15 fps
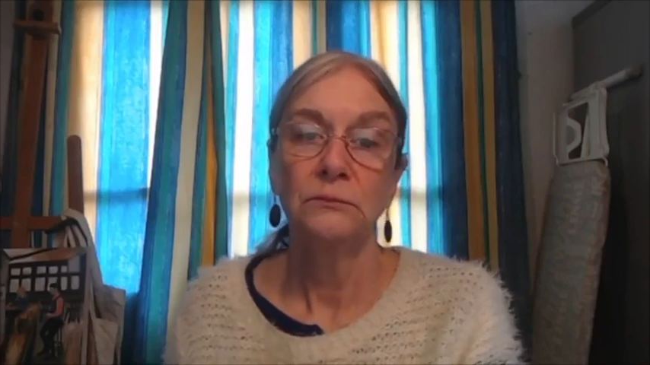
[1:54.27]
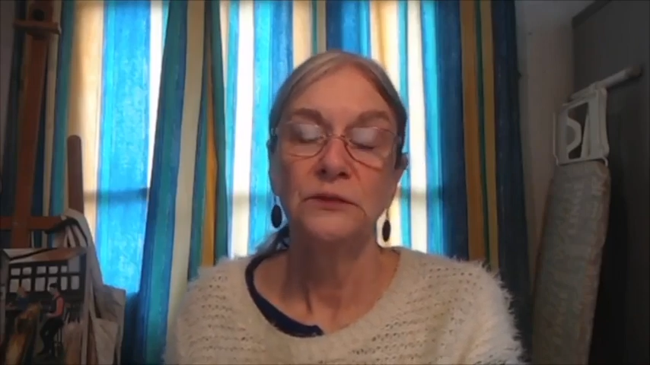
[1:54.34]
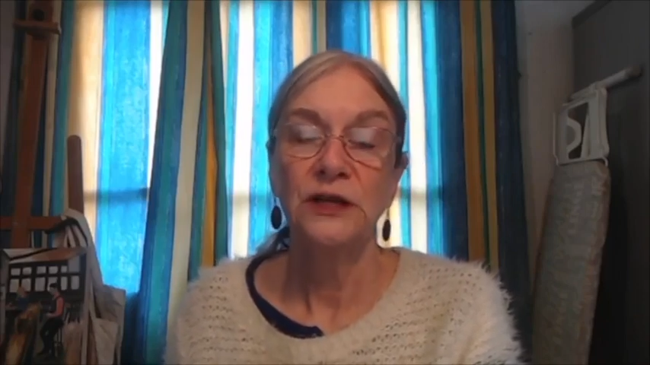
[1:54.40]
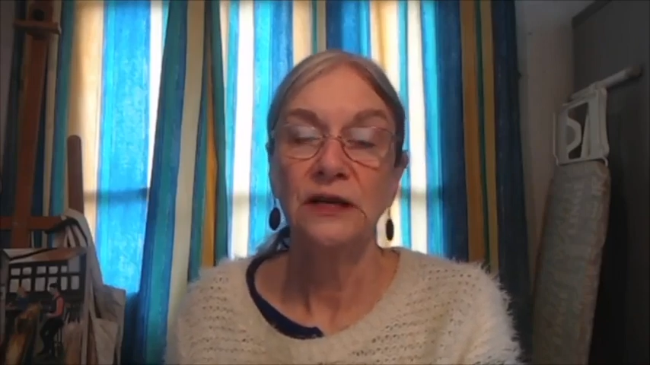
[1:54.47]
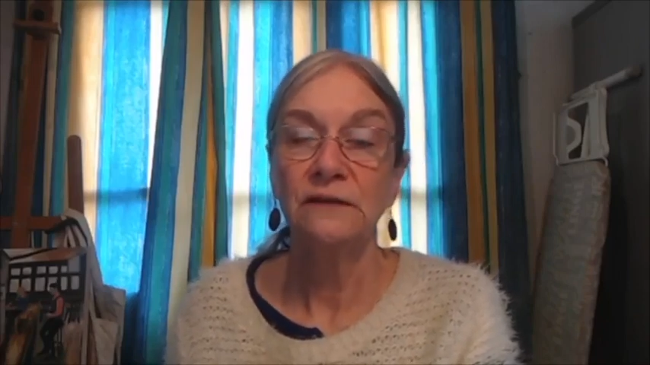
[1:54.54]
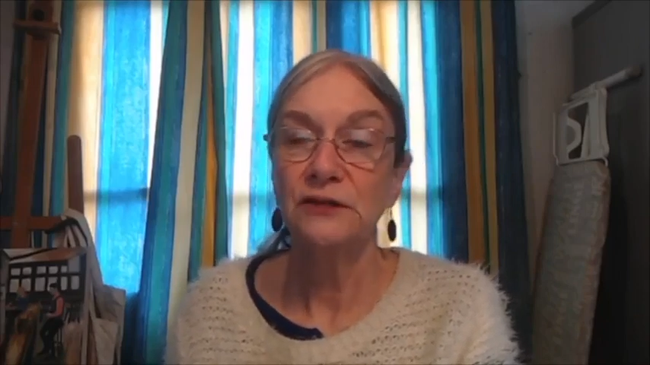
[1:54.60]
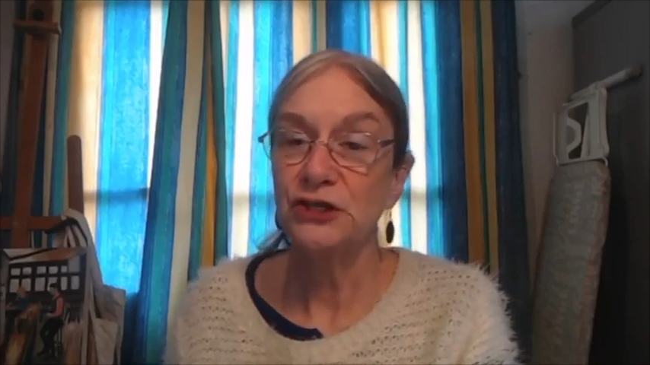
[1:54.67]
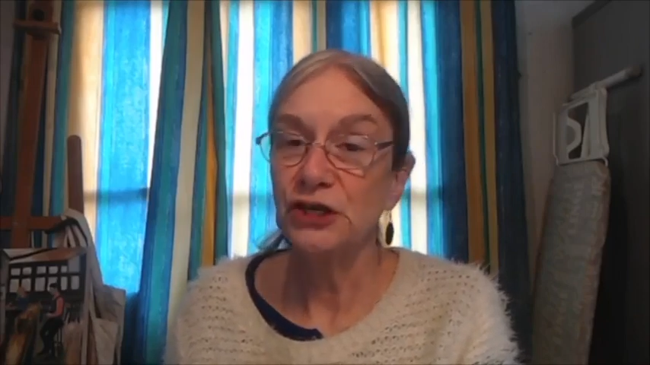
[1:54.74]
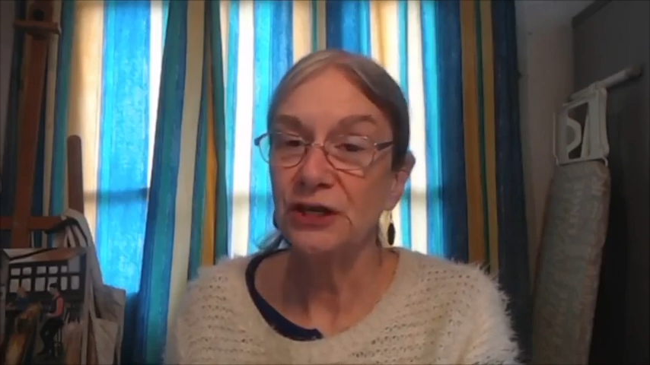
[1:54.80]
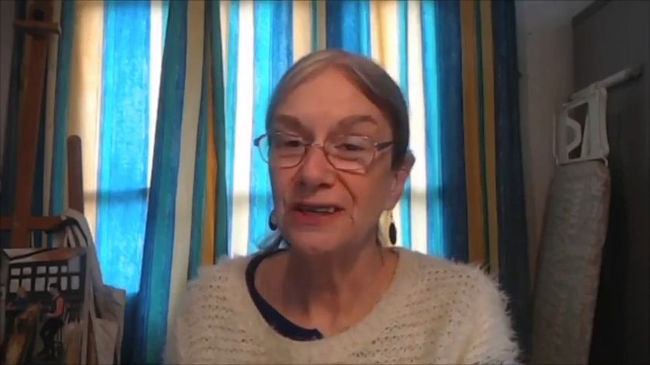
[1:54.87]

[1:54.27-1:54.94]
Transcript: television